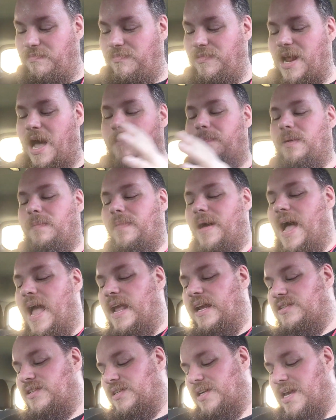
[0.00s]
not be
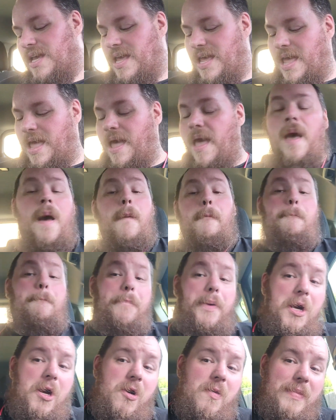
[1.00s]
biased.
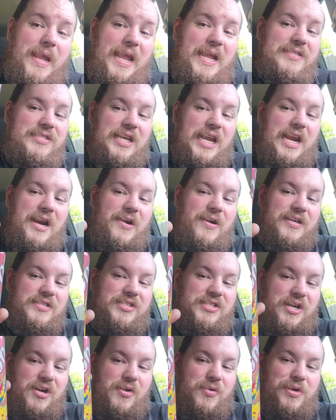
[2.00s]
Boom! It's
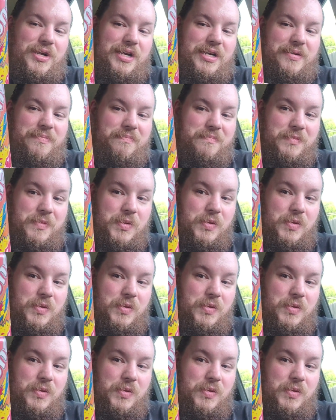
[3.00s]
Arizona.